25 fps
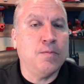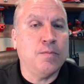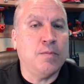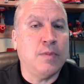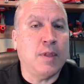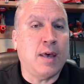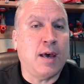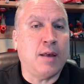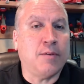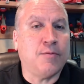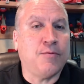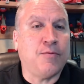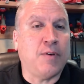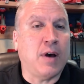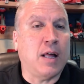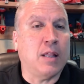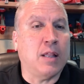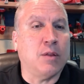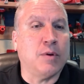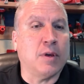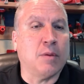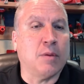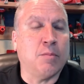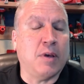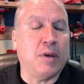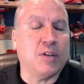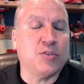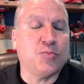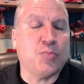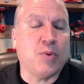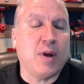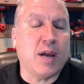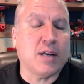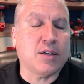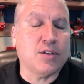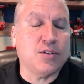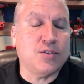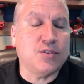not following best
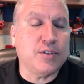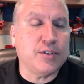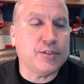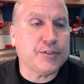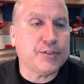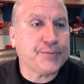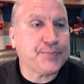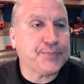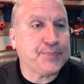practices.